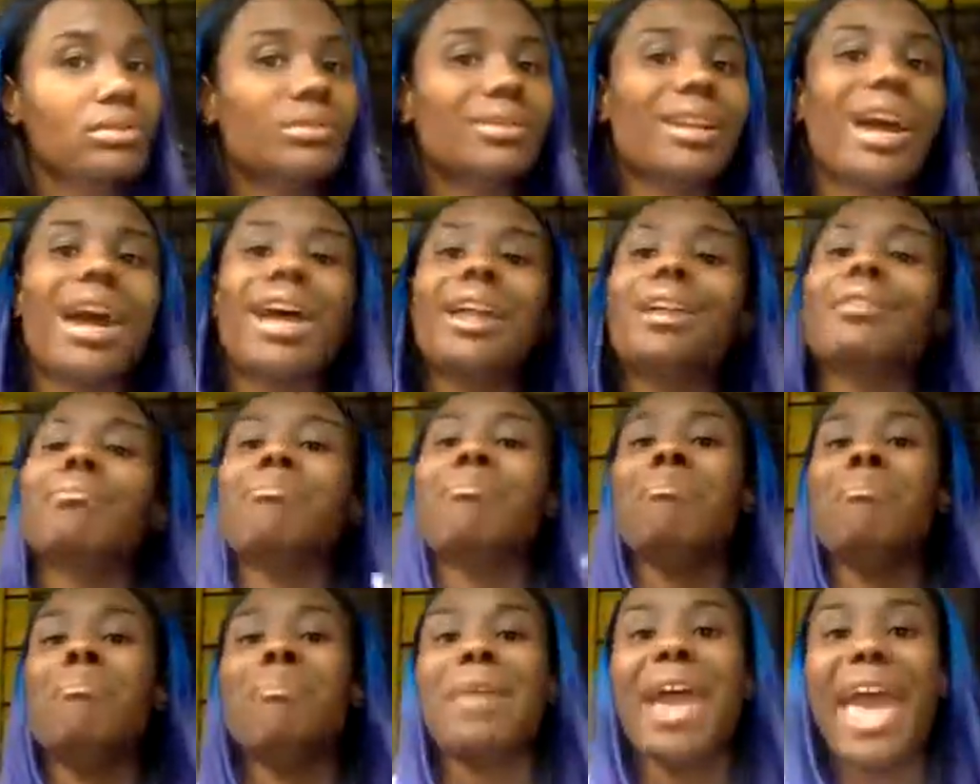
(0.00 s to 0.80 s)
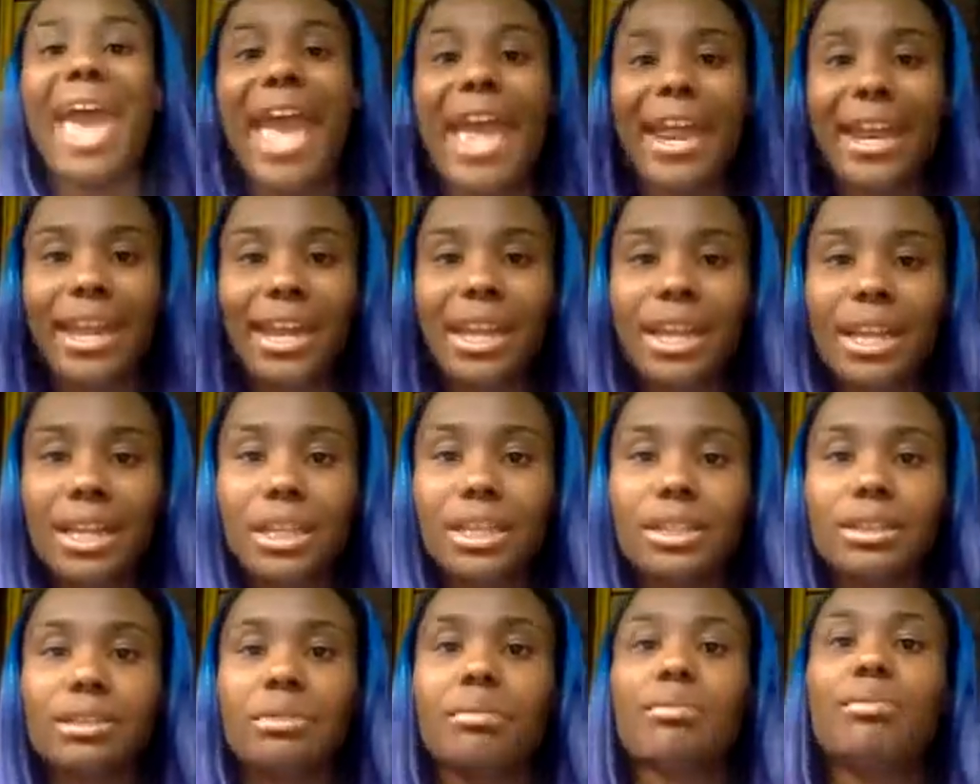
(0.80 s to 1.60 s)
Not matted,
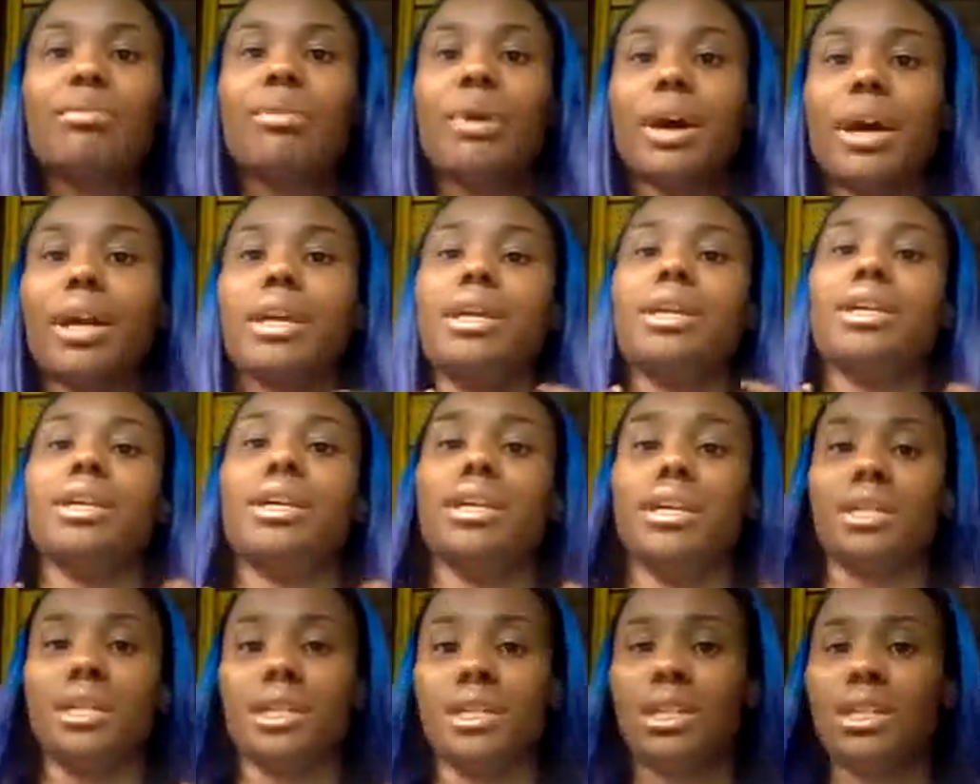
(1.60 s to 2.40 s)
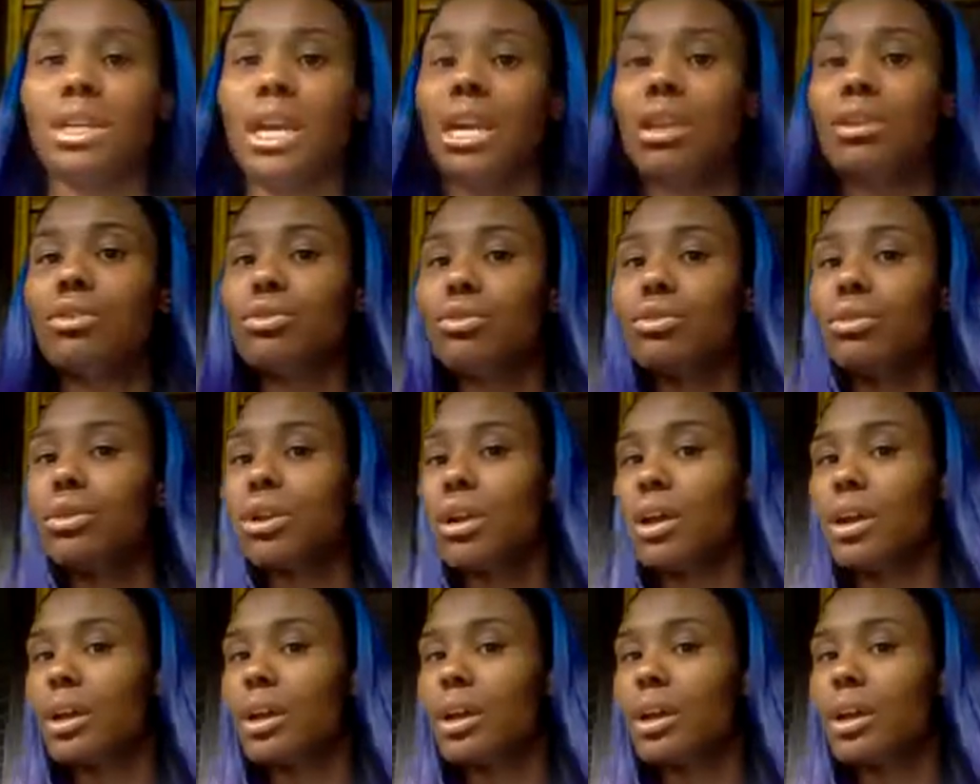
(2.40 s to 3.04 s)
but it is tangled.